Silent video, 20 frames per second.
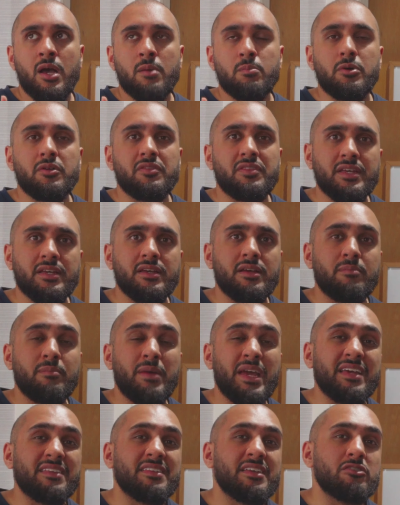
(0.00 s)
but
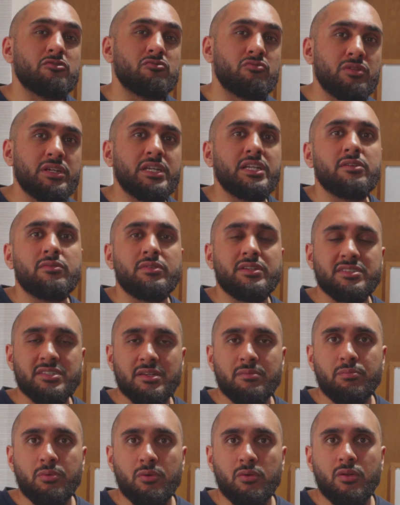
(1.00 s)
make things really, really
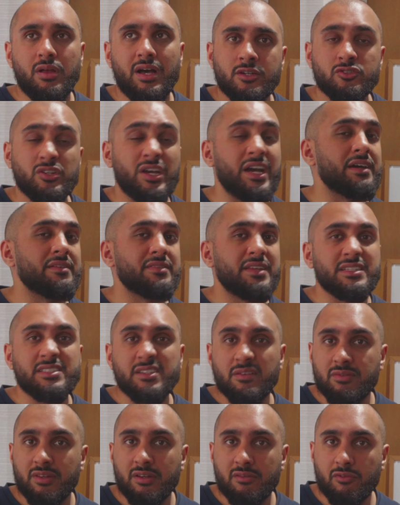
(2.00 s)
simple. So yeah, that's
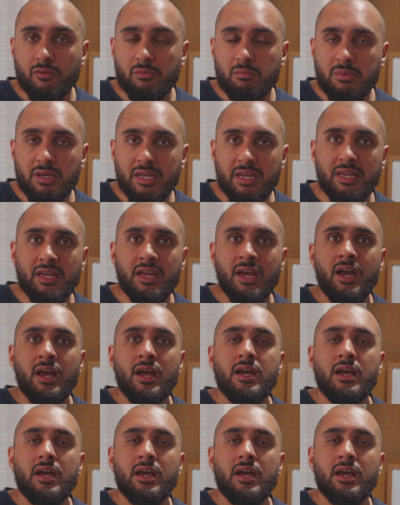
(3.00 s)
everything from me.